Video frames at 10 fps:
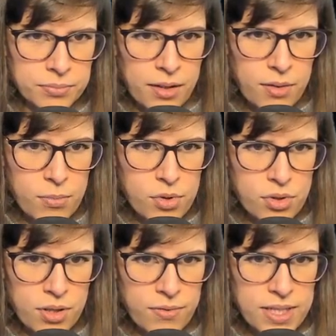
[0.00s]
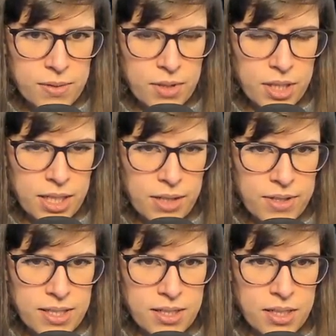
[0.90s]
I'm wondering, is this one going to give
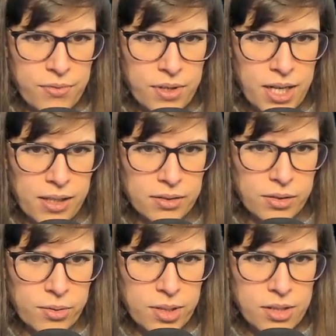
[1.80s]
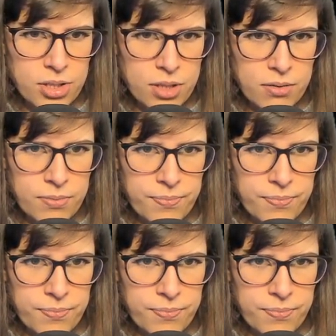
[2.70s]
us a different elder location?